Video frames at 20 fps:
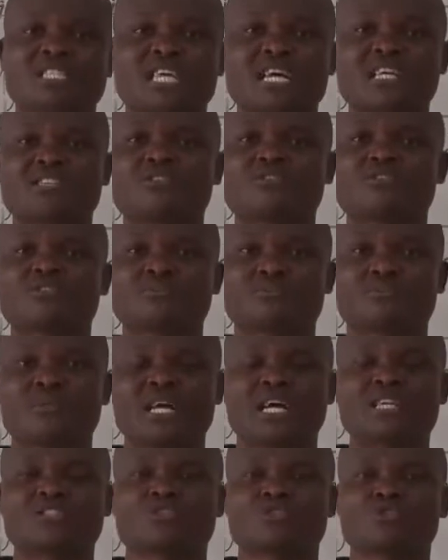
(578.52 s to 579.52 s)
cannot be
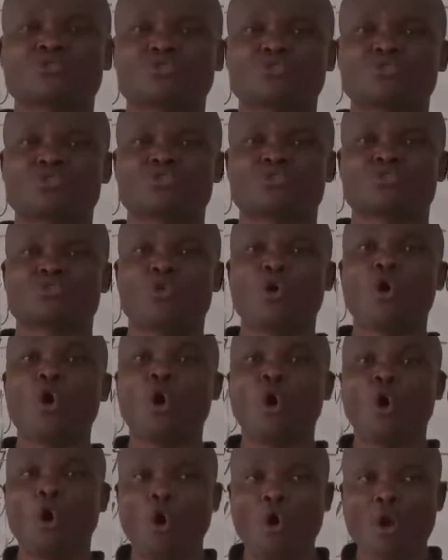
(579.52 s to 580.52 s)
a solution to
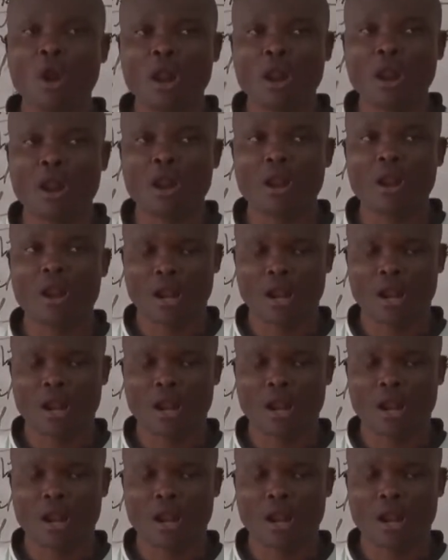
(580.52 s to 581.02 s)
all